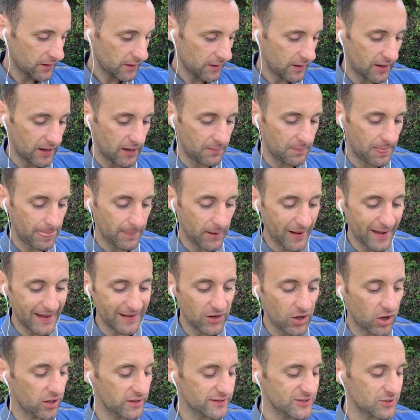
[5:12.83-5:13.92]
And
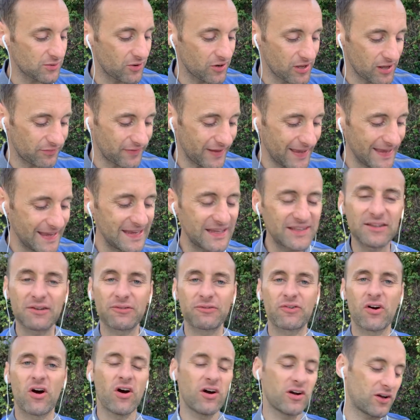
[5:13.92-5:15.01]
also I have Eaten the
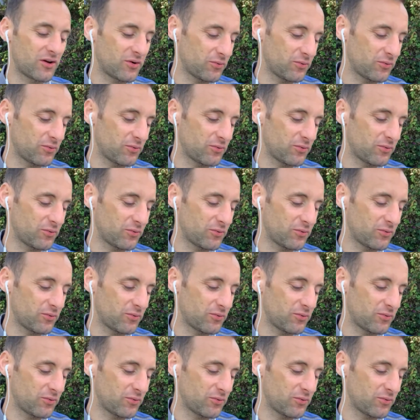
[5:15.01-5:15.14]
Frog,